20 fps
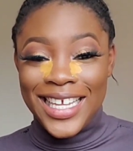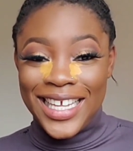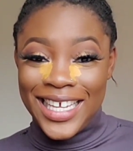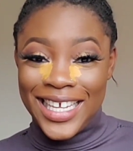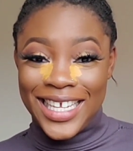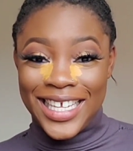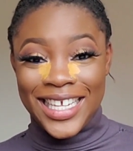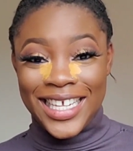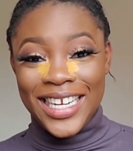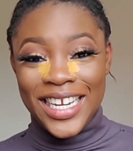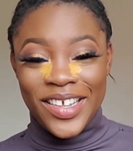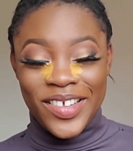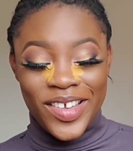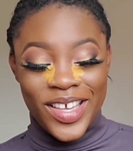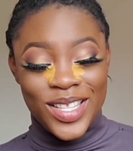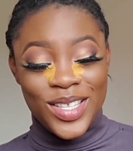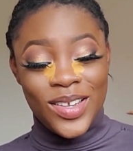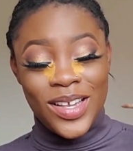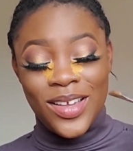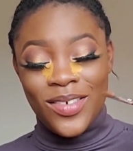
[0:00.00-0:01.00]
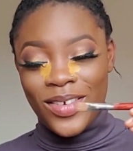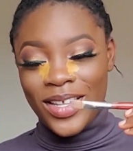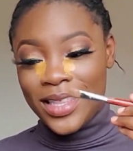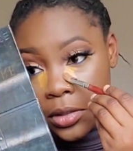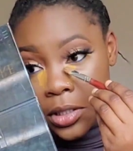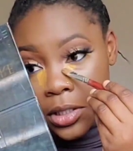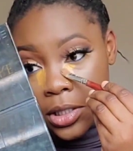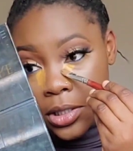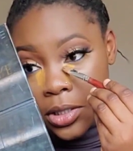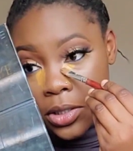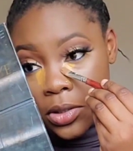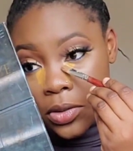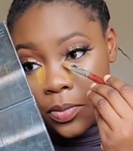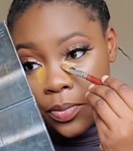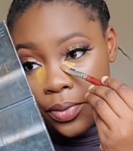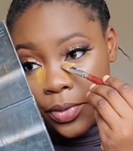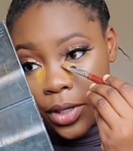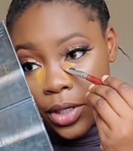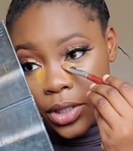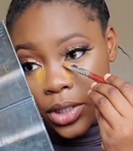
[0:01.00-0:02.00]
Again, I'm going to go in with this
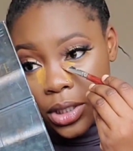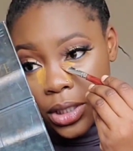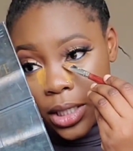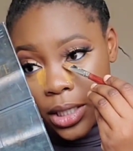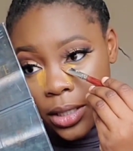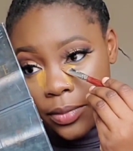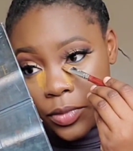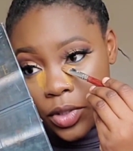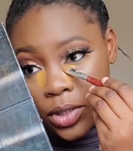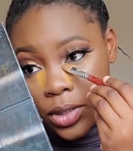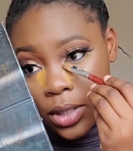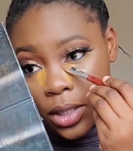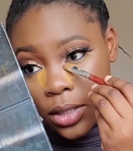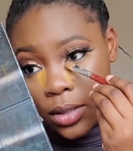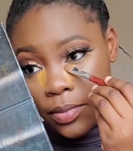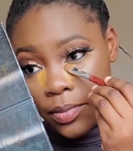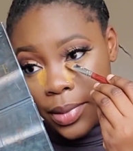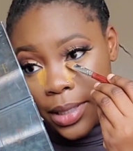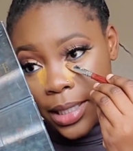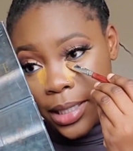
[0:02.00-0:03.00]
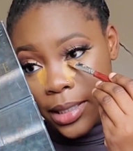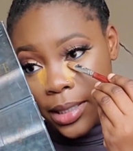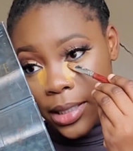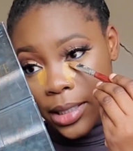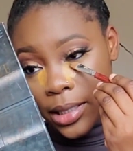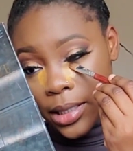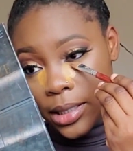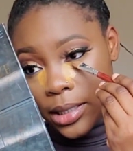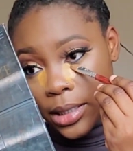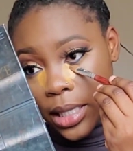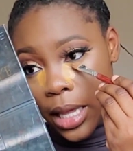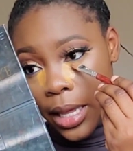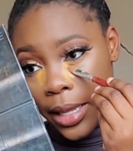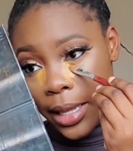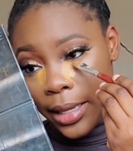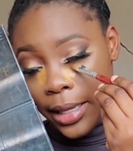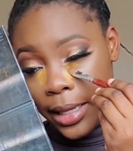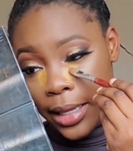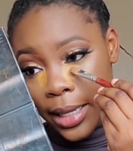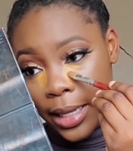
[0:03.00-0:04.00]
brush and I'm just going to blend it
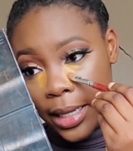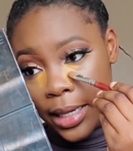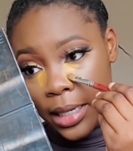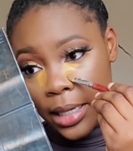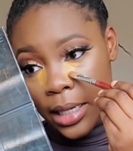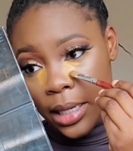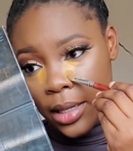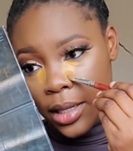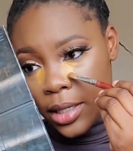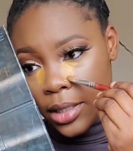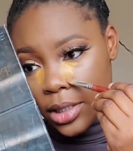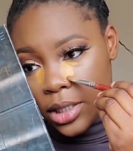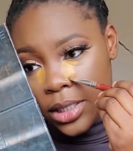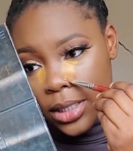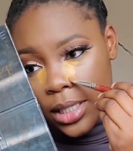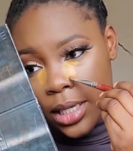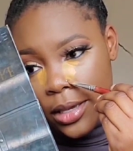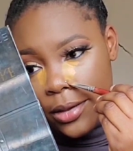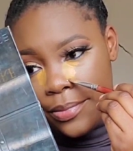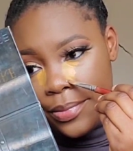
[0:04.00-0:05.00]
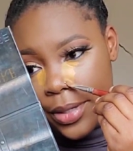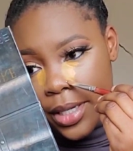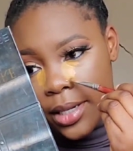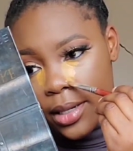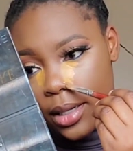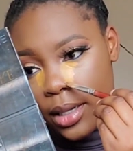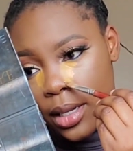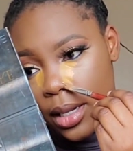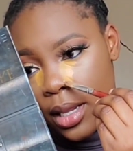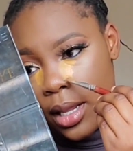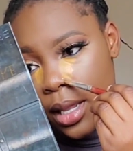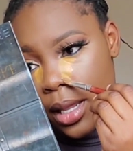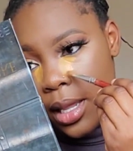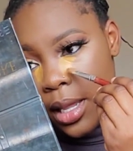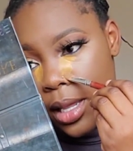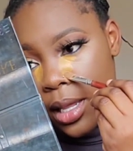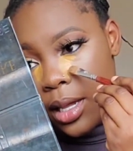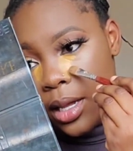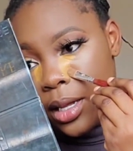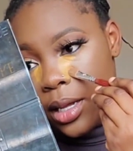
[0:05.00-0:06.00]
again and just keep it
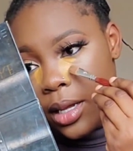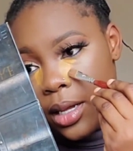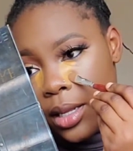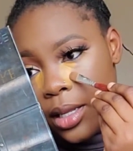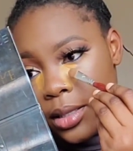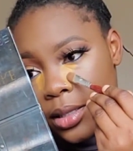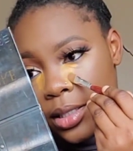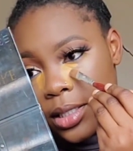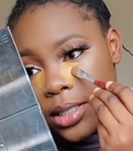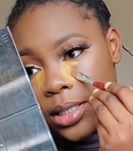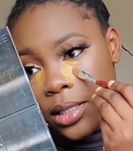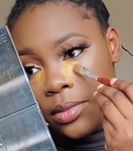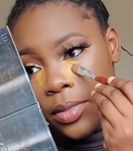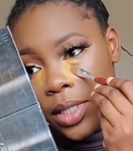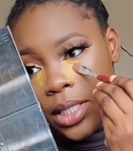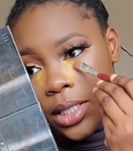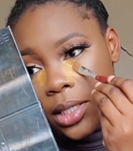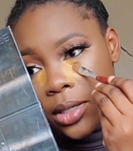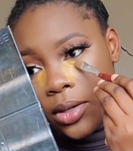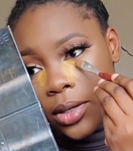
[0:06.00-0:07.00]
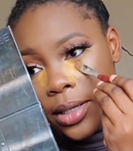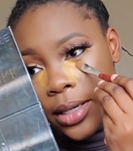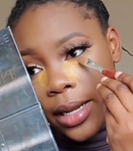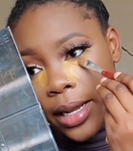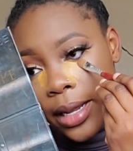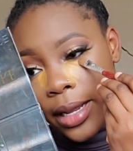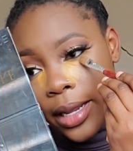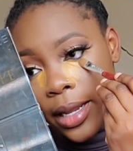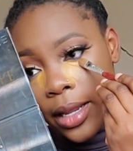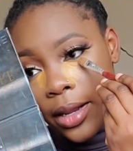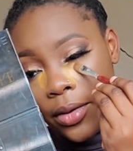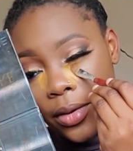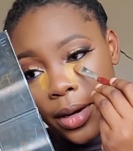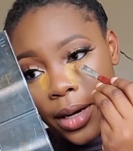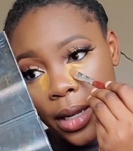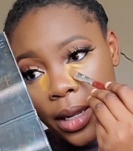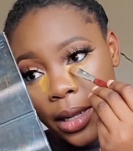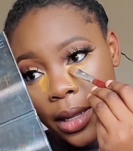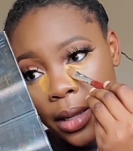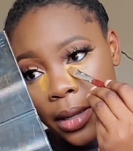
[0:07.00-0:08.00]
in this immediate under eye
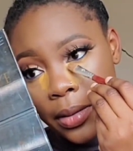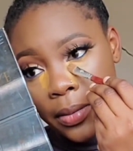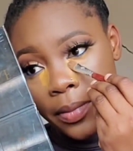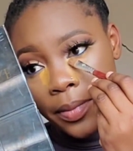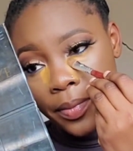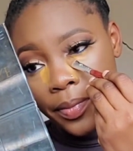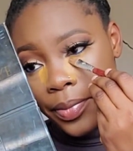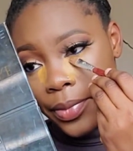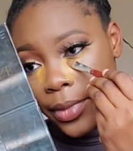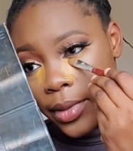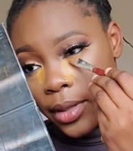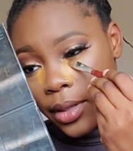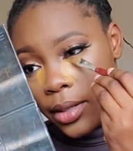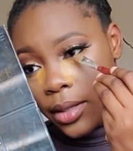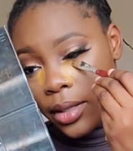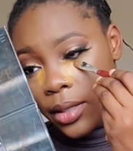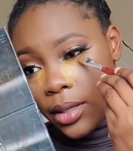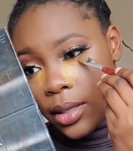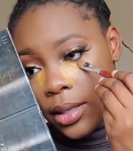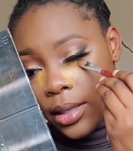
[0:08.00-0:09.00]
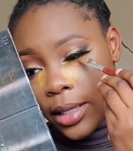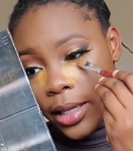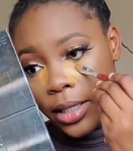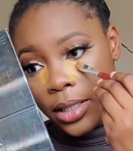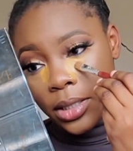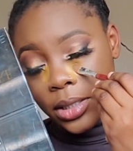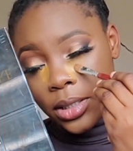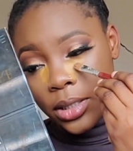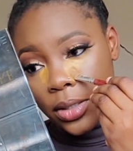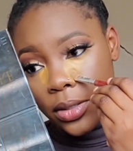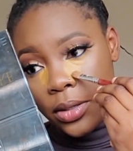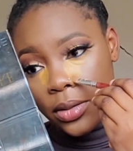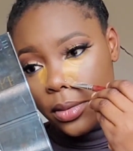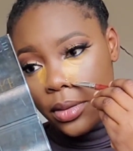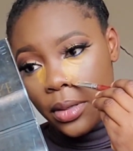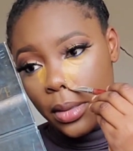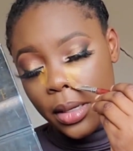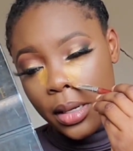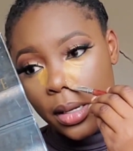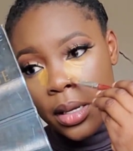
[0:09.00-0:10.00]
area like
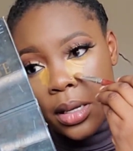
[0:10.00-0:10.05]
so.